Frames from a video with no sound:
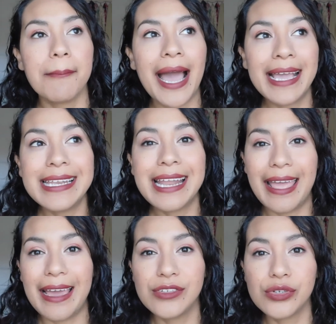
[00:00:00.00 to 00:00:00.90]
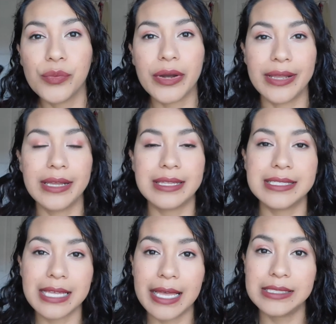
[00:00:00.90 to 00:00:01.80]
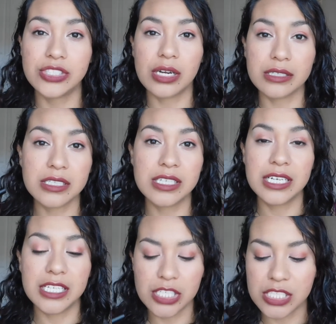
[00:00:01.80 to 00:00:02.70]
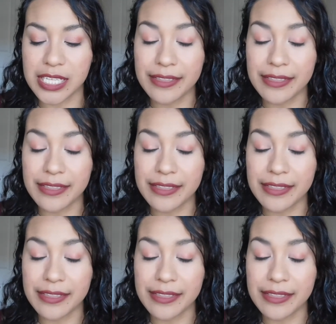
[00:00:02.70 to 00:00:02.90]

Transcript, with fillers: I can handle wearing these kinds of darker colors